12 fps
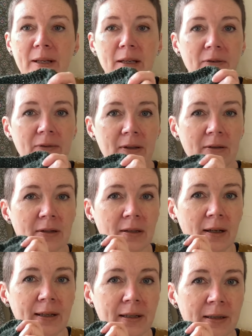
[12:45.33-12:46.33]
It feels
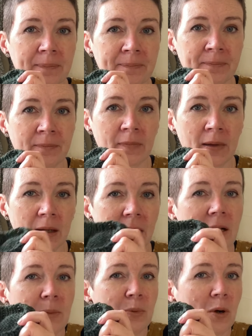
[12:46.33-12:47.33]
like
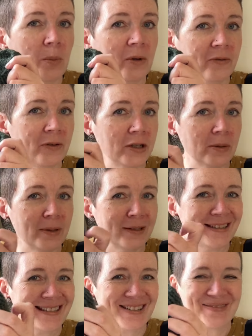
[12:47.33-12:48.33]
a proper
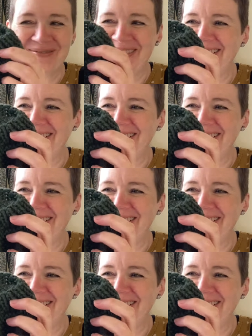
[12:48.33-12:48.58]
fisherman's jumper,